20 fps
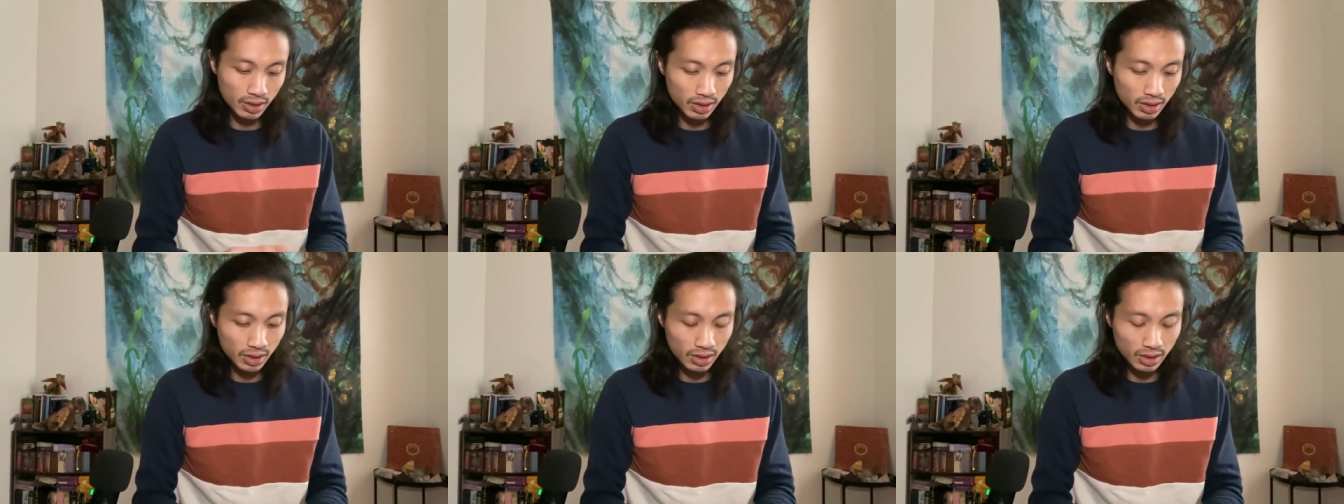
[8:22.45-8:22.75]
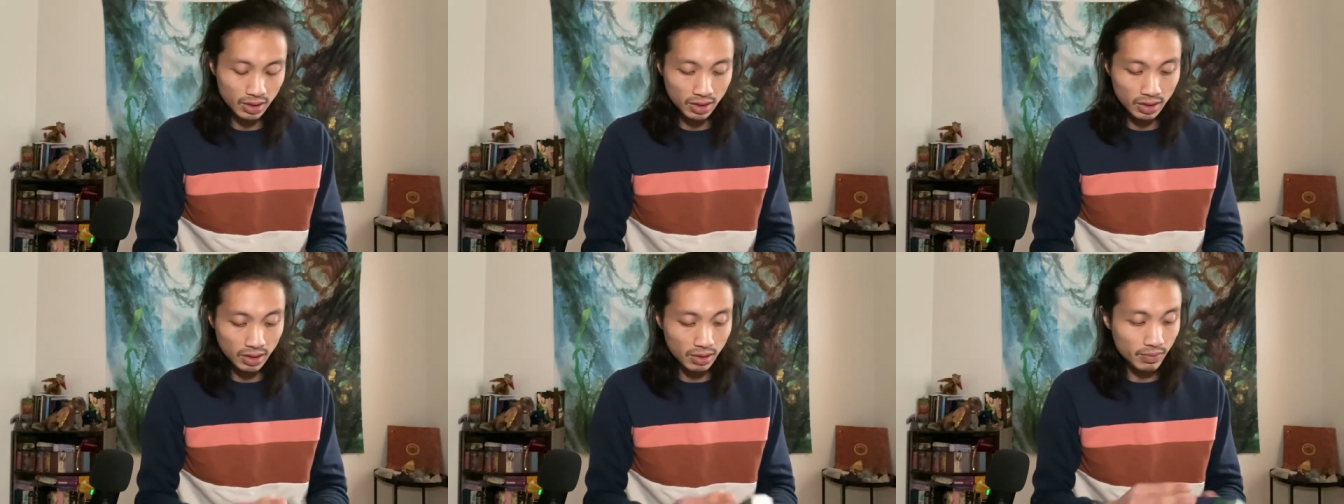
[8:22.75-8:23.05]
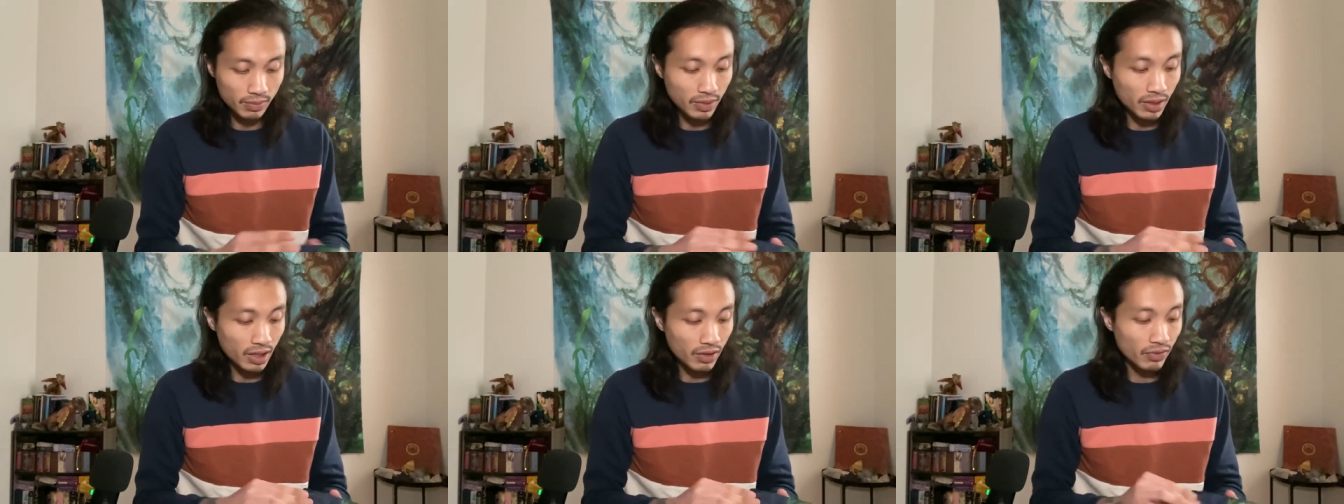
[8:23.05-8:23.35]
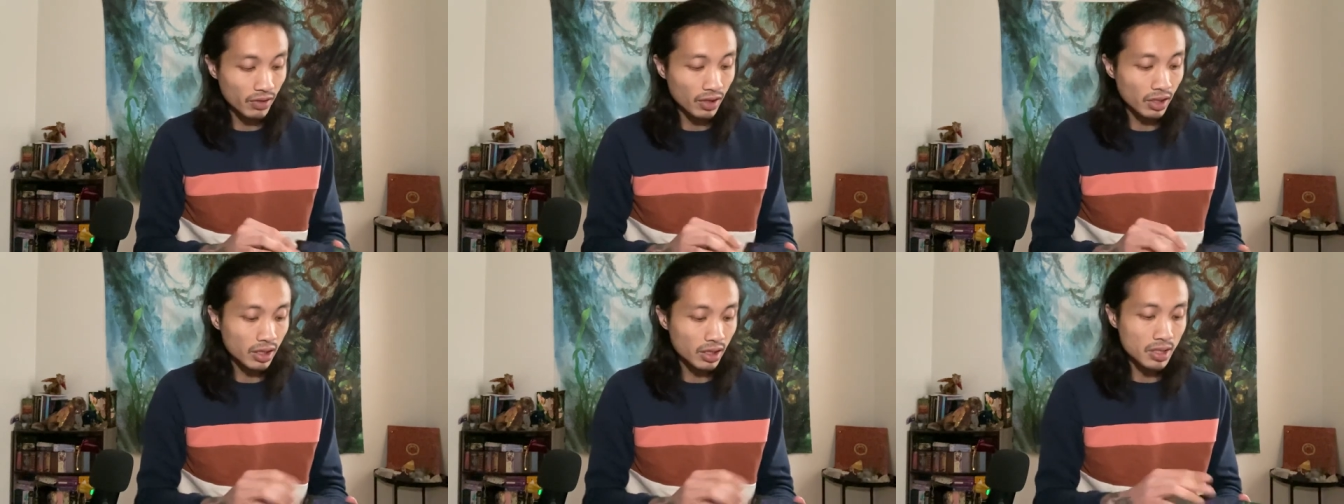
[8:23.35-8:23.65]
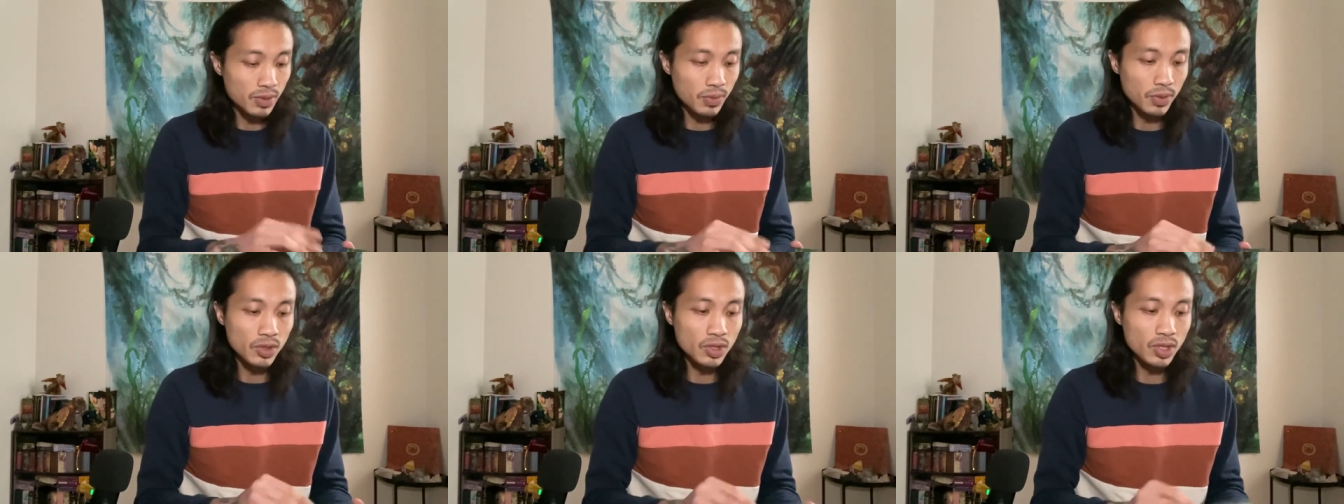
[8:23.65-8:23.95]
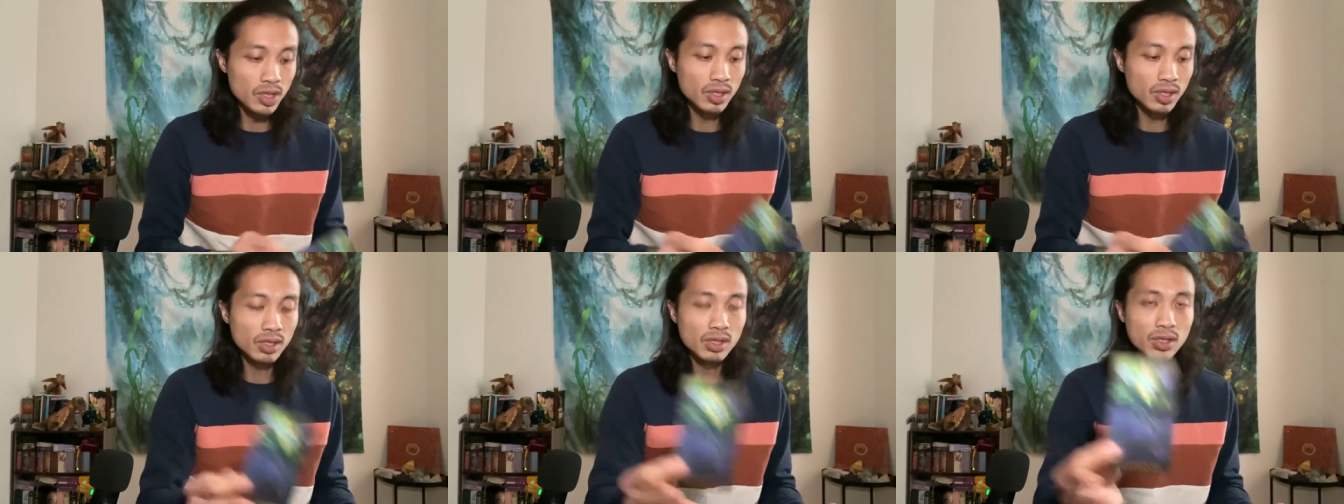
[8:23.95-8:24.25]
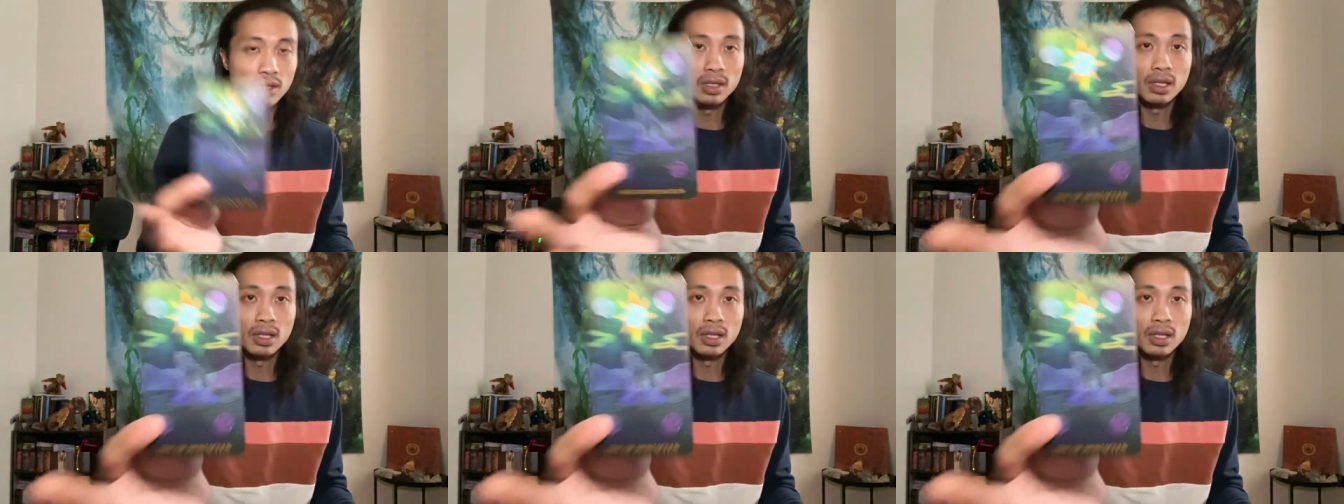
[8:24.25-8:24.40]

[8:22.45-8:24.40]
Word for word: but I feel like this person